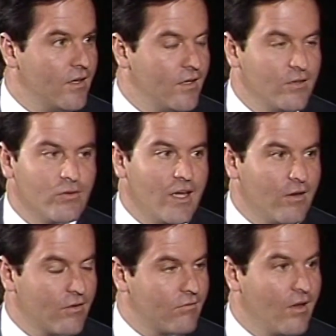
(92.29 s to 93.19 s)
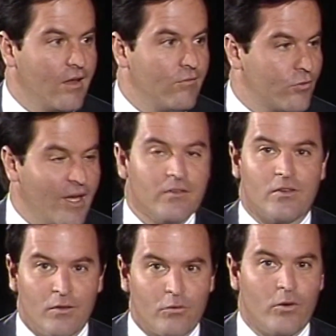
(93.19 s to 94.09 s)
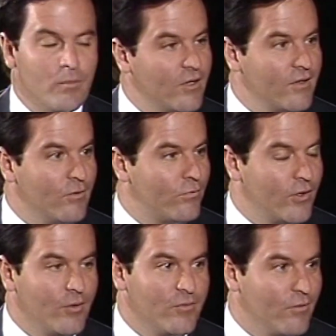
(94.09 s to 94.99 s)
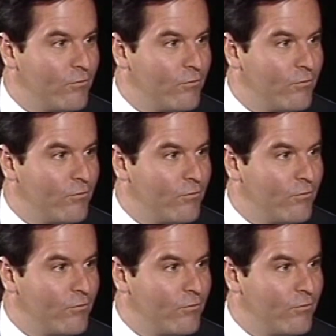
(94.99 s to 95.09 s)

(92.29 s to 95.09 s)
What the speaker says: He's now gone from asking $3 million a film to